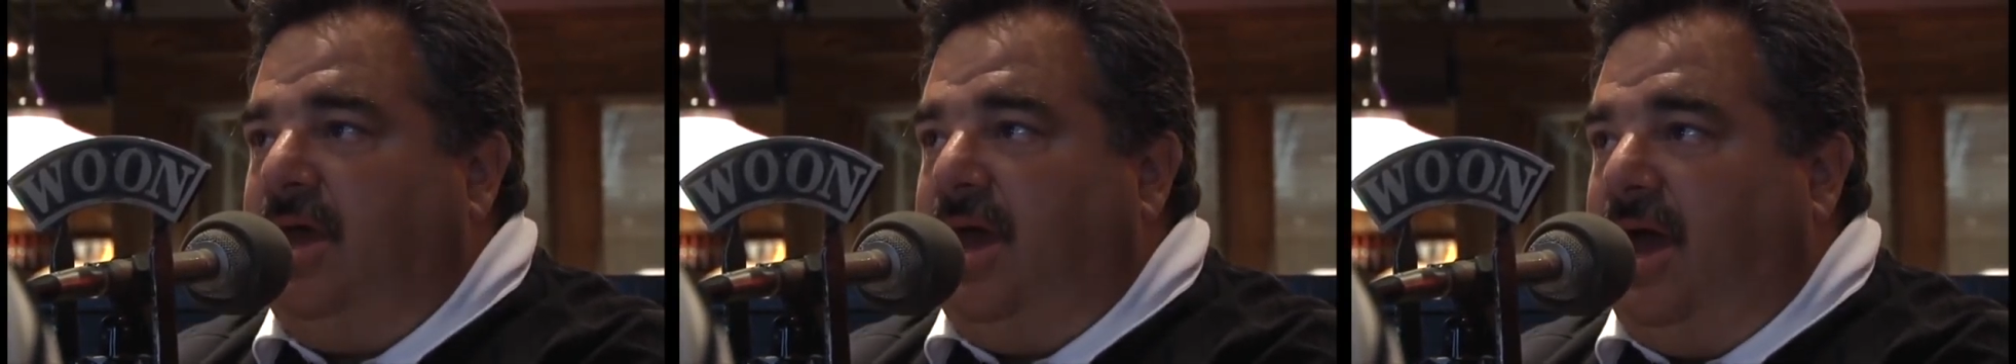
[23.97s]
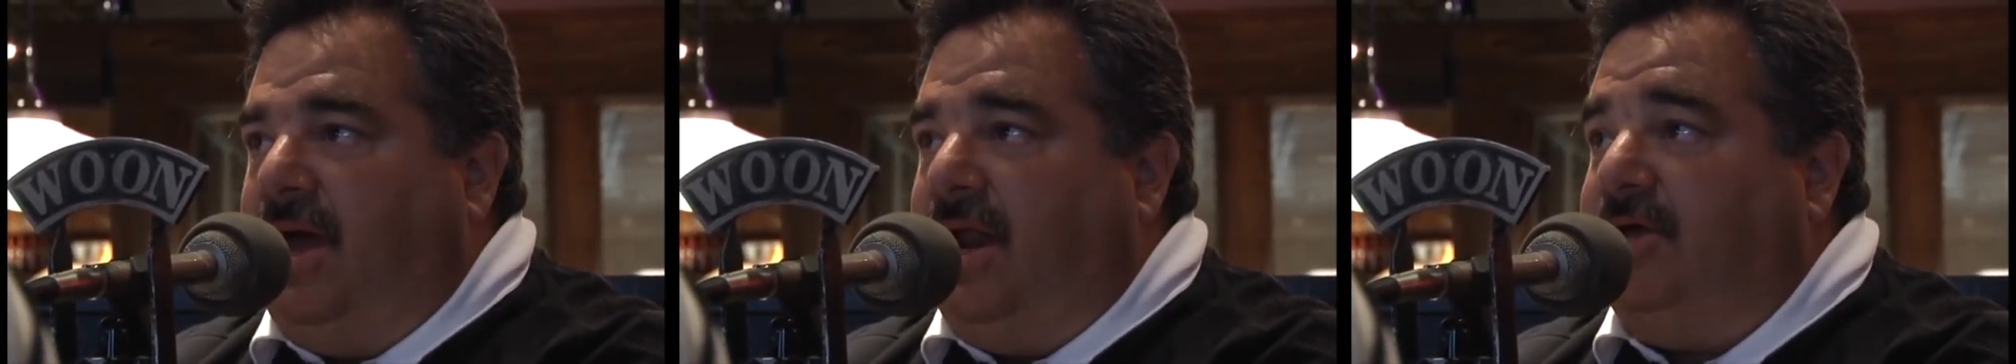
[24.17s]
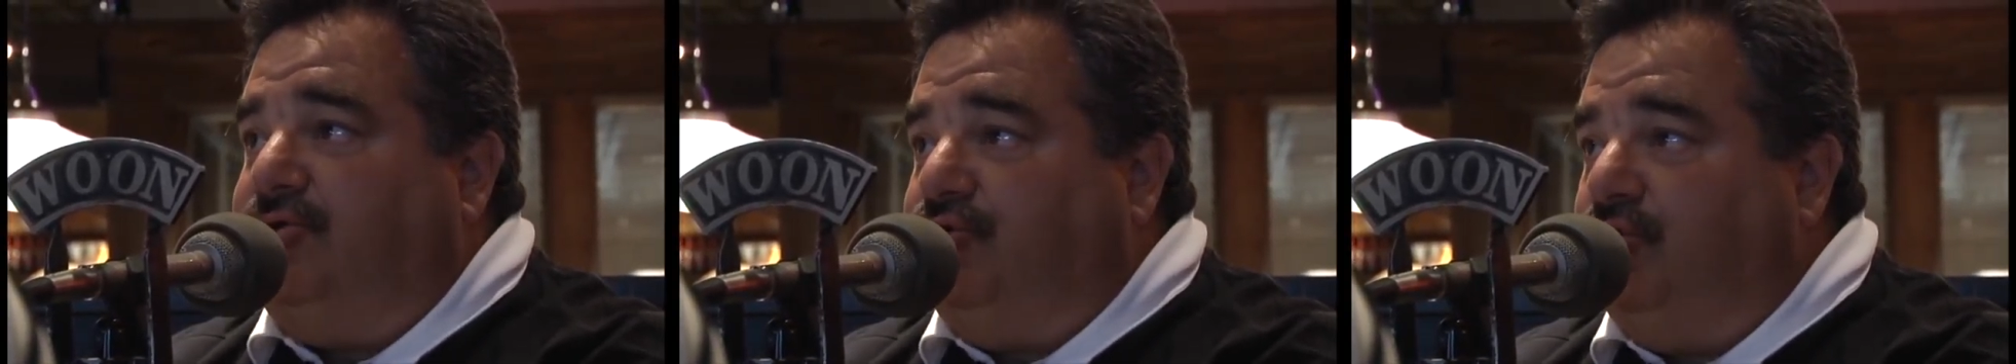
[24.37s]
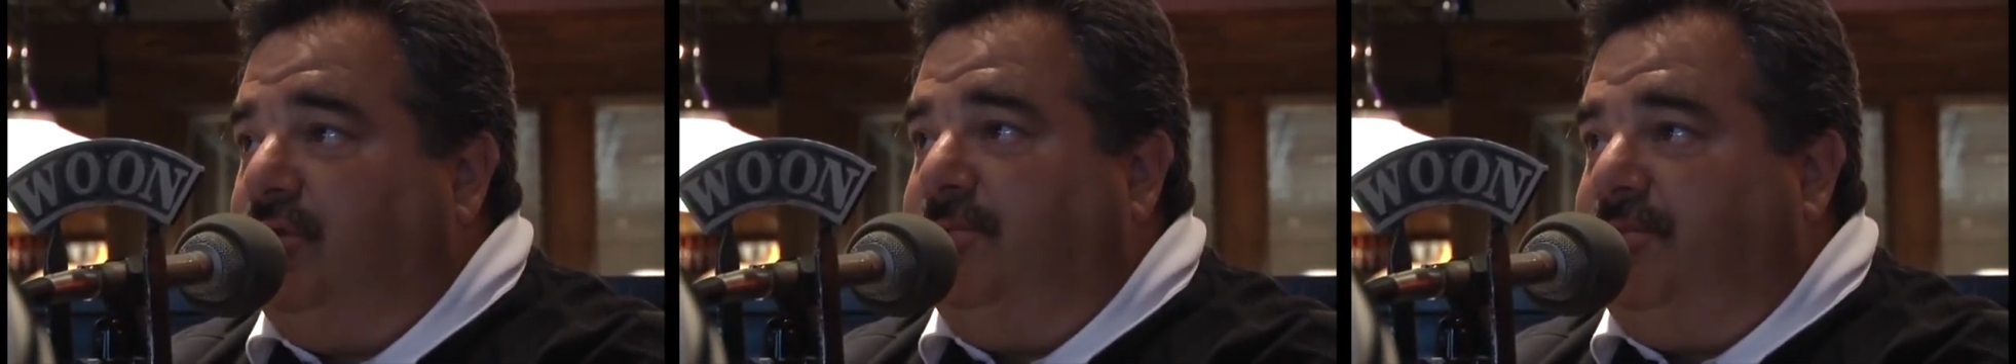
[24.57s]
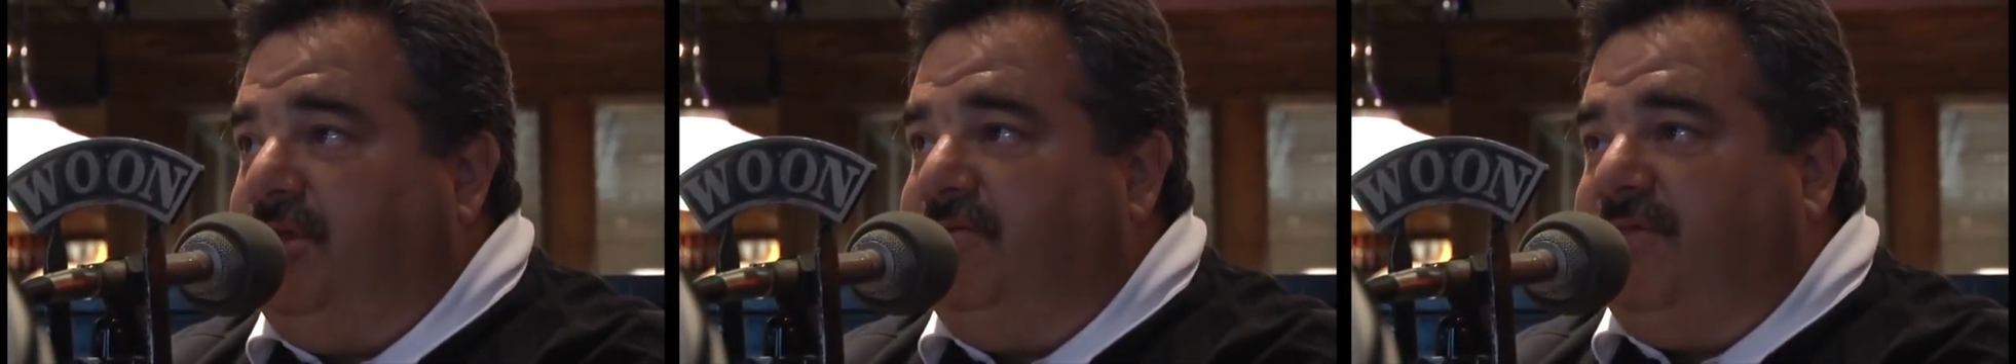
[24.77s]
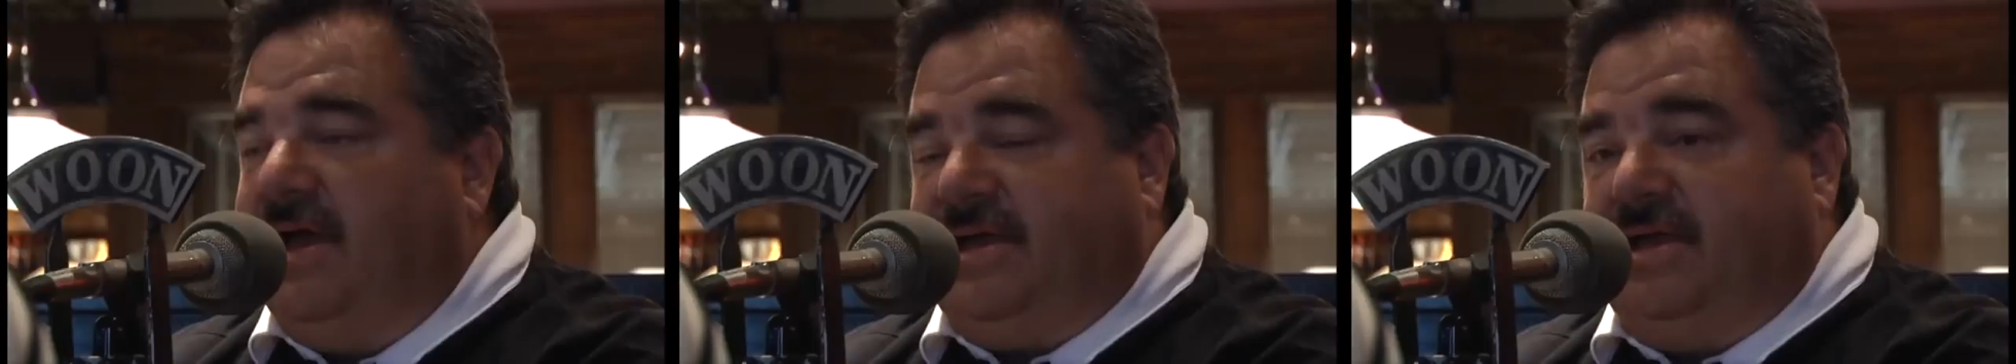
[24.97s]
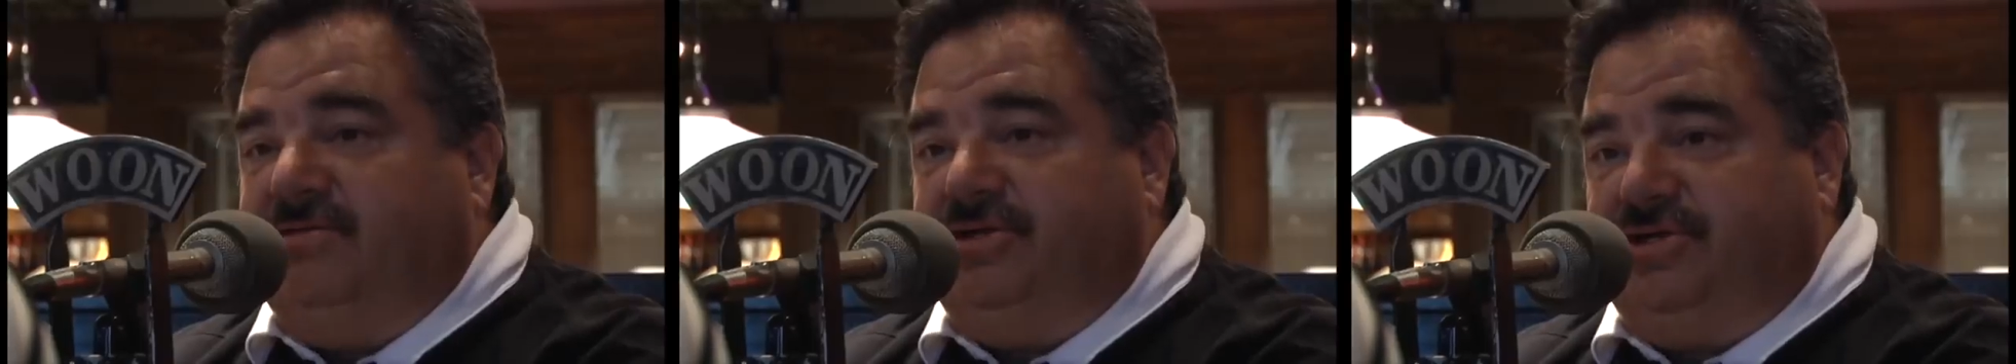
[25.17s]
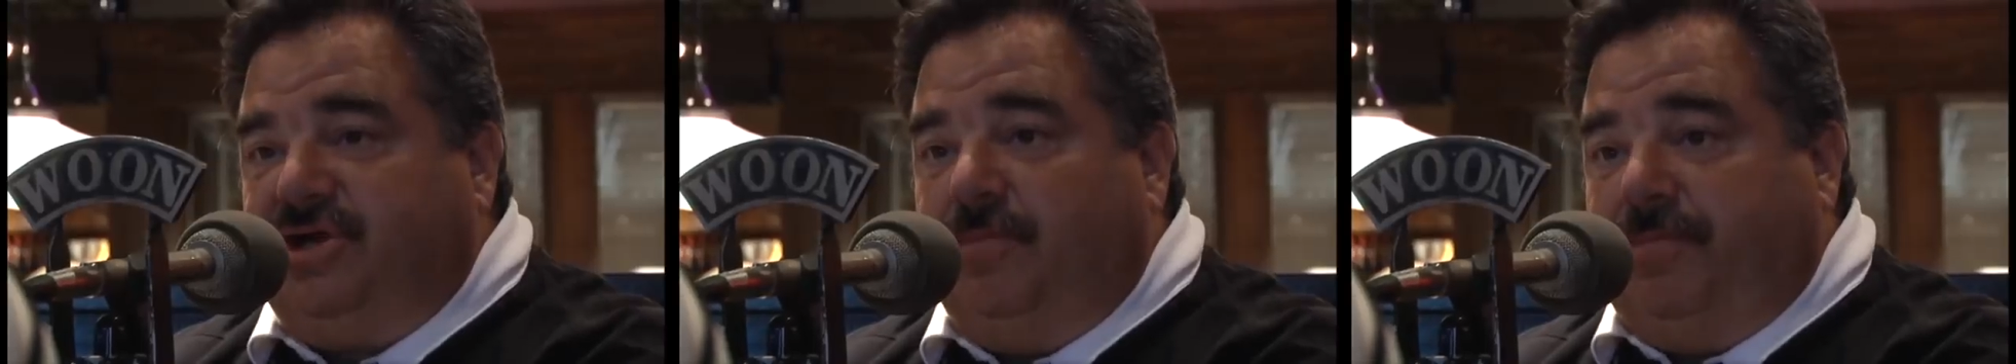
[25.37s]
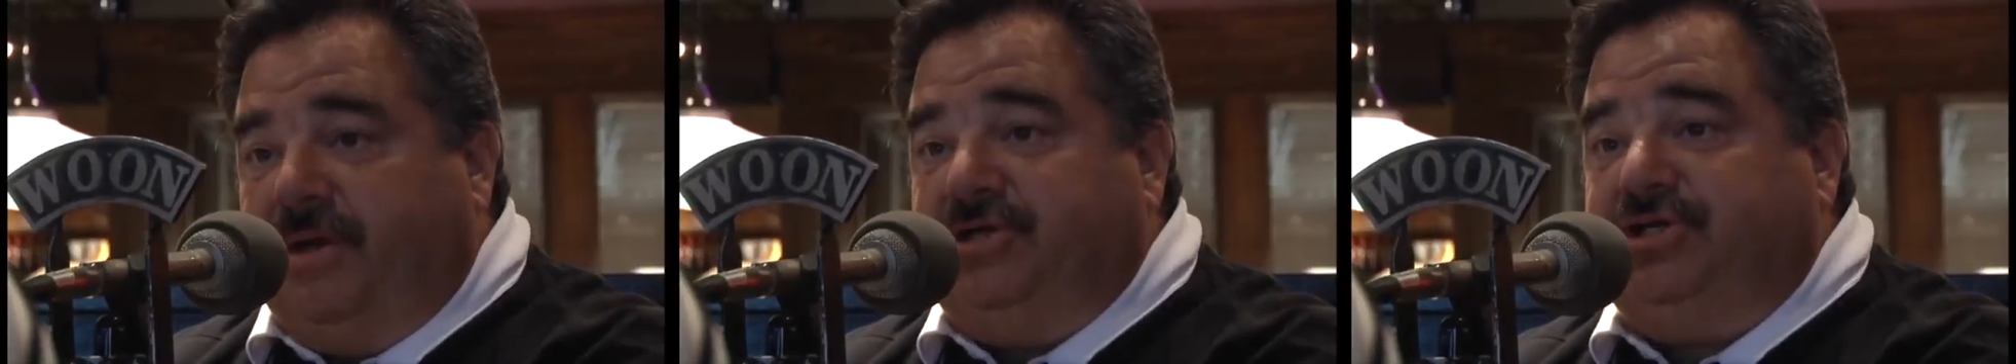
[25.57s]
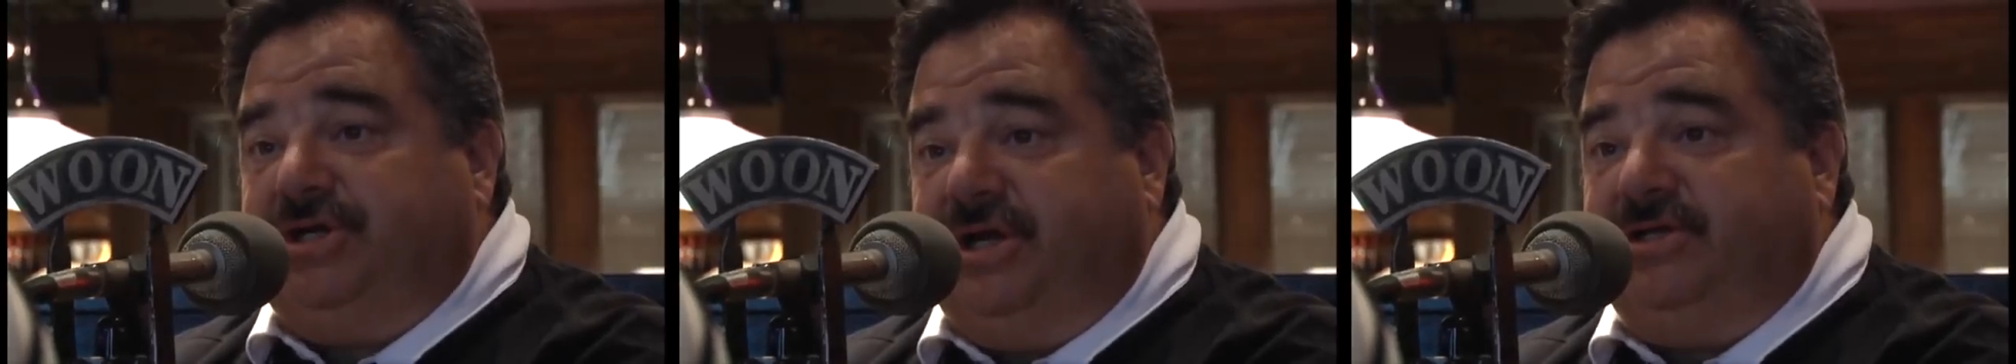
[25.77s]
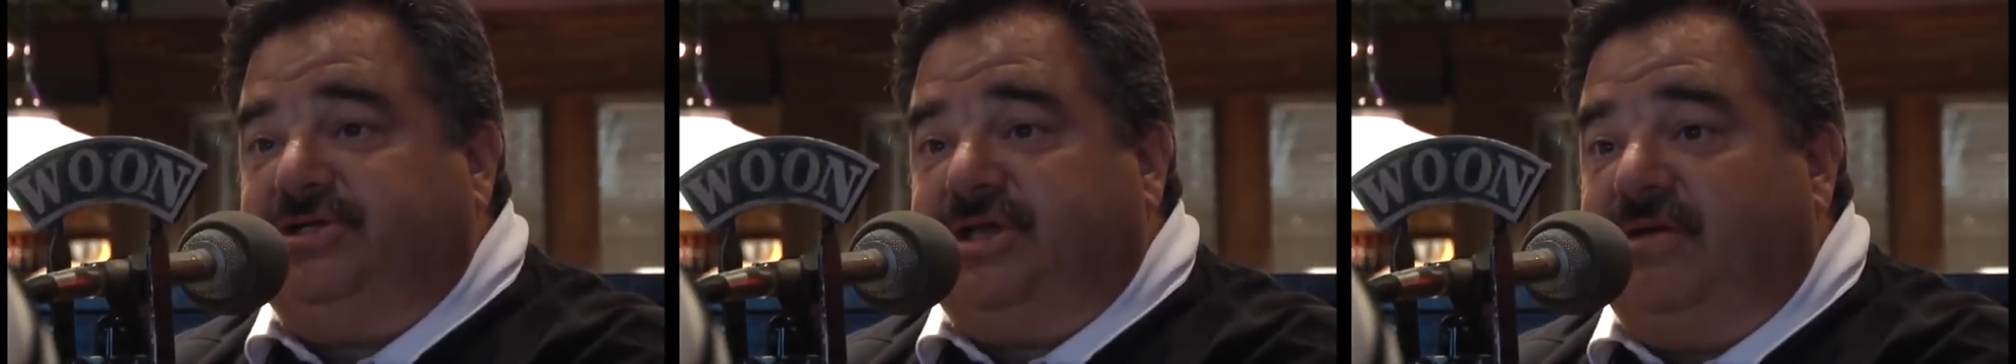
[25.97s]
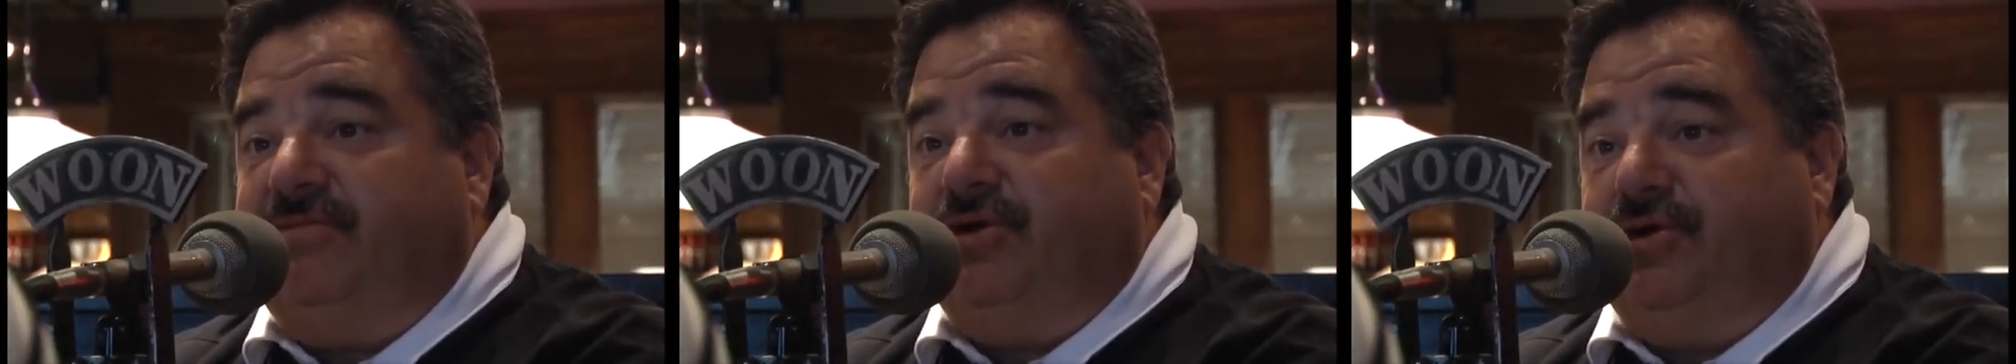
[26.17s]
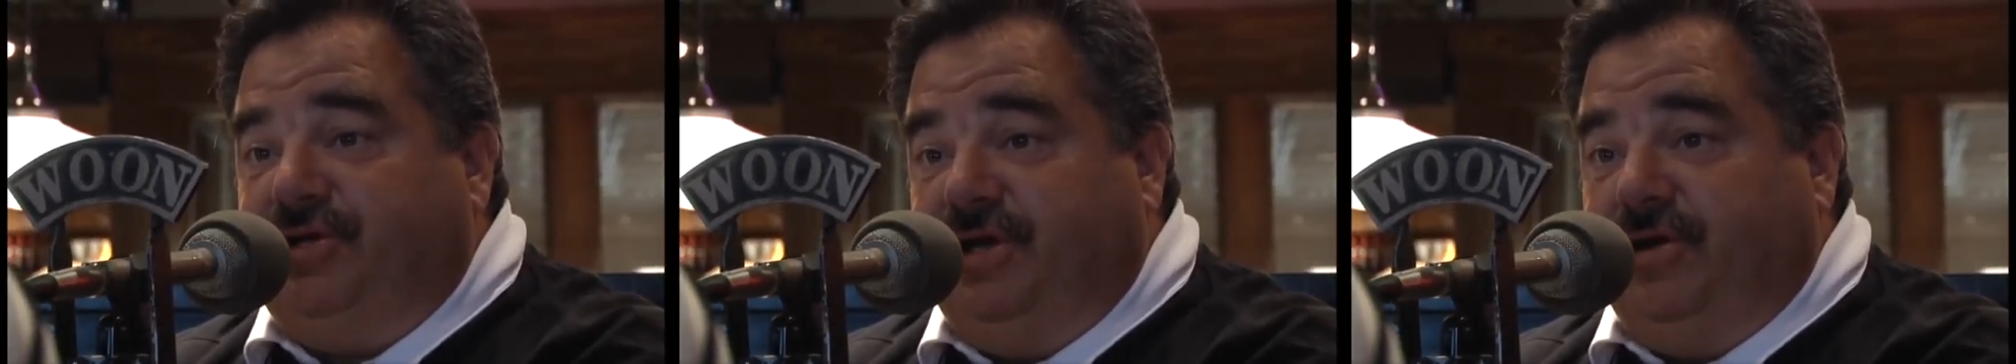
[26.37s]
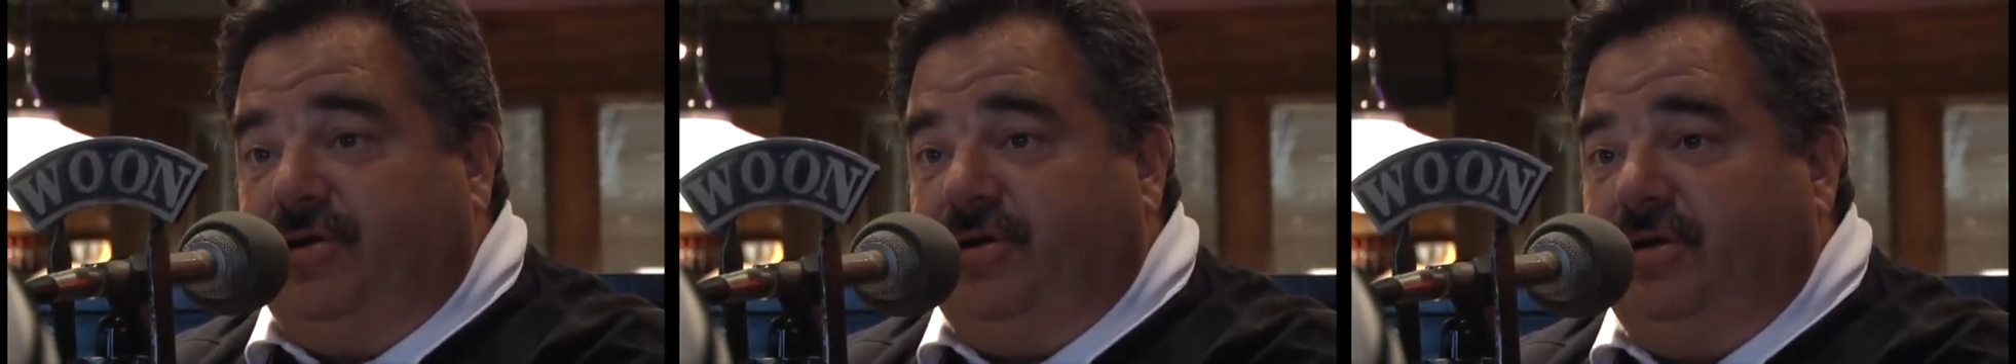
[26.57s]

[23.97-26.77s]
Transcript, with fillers: And I truly believe that gives us our best chance to have a good year.